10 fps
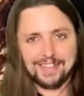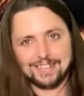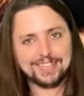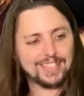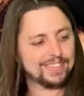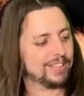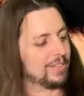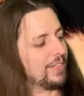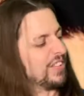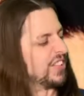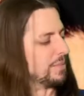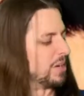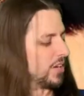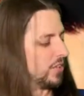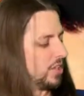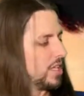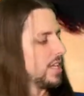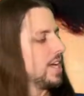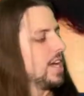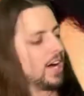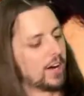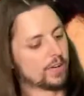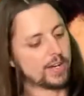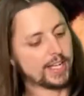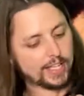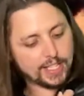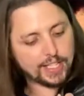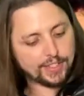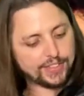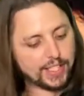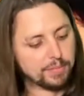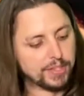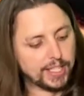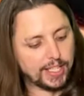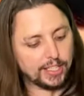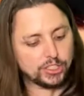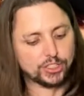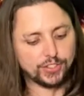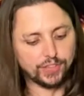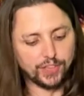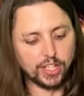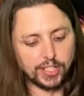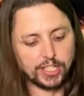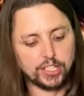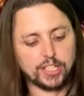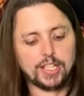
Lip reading: DC reference in a Marvel. All right, and same thing, just a very good